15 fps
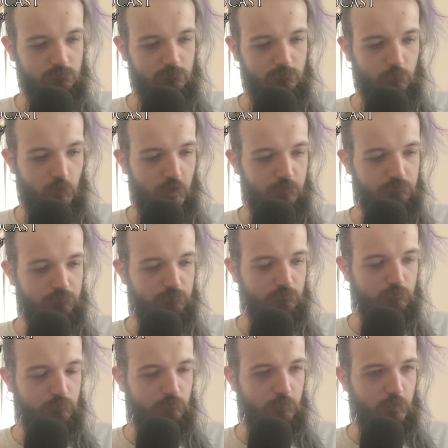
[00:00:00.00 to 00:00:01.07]
We're good?
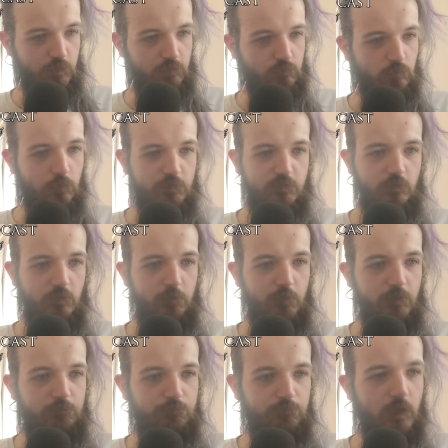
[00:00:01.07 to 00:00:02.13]
We're good. What was I talking
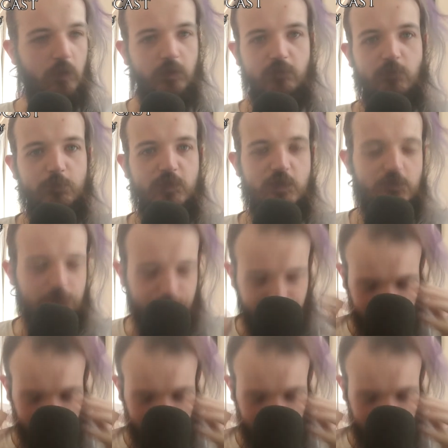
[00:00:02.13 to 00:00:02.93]
about? Oh yeah, repetition.